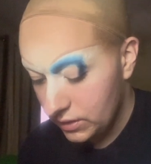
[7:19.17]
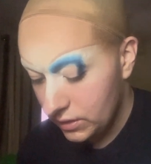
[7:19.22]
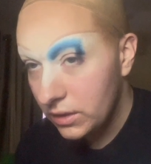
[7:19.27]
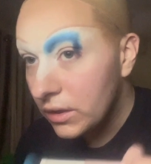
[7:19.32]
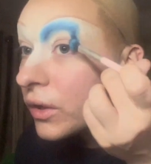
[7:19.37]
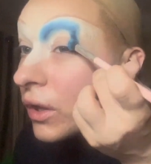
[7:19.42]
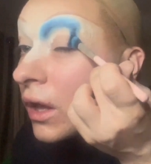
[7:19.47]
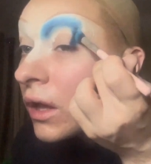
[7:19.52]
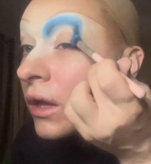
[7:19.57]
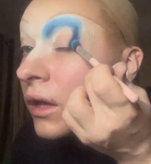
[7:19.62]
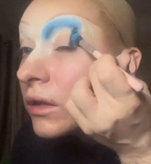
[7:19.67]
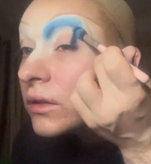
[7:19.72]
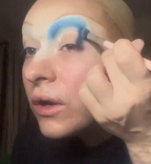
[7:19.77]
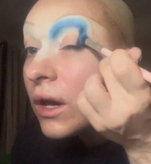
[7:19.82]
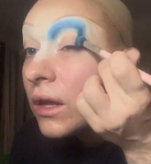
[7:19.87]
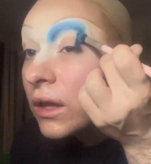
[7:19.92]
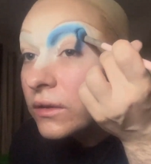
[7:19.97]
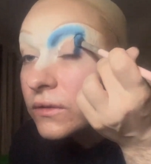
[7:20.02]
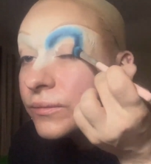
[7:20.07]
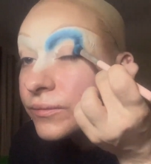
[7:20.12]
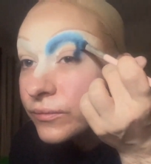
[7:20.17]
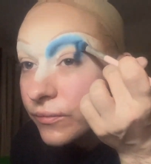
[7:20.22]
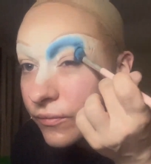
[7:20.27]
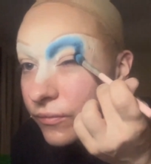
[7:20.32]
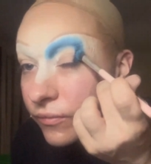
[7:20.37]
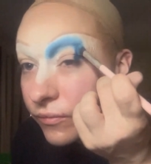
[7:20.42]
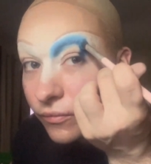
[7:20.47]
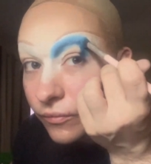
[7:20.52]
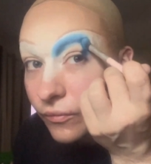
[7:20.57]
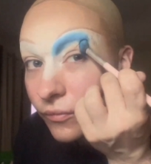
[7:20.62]
with your blending and your
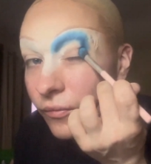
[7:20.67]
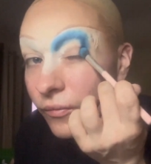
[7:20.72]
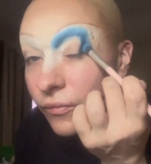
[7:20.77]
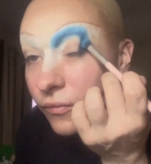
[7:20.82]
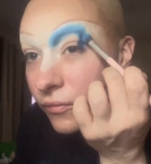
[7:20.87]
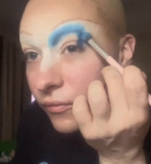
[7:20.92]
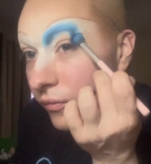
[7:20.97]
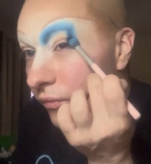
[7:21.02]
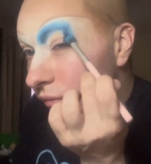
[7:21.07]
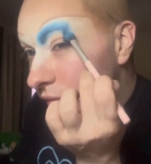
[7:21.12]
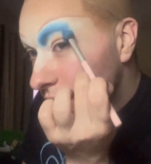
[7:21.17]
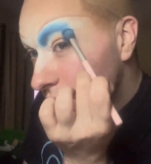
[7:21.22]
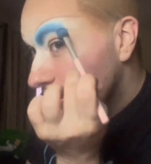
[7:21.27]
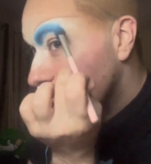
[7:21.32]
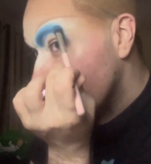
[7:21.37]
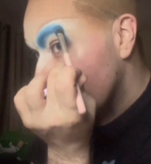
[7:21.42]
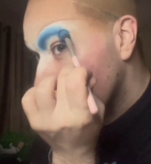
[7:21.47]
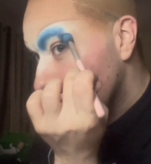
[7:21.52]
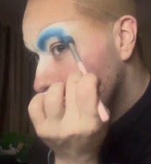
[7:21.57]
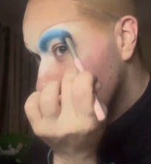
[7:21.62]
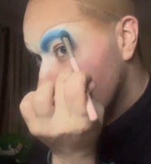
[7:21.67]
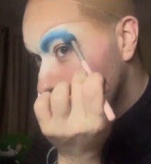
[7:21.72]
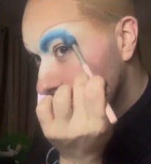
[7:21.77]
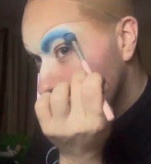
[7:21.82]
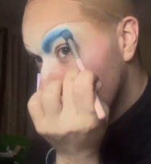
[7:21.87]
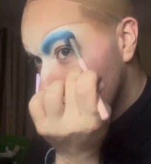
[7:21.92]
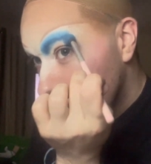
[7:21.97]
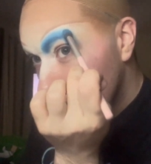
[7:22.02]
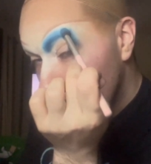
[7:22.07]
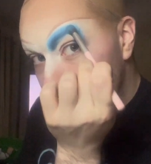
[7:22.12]
placement. I will continually
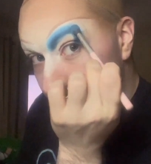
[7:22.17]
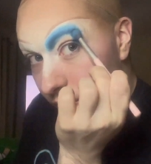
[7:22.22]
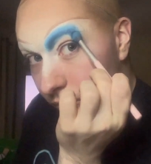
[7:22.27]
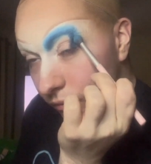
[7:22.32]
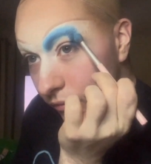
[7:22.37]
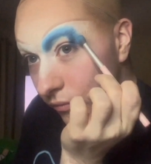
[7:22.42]
dip back into the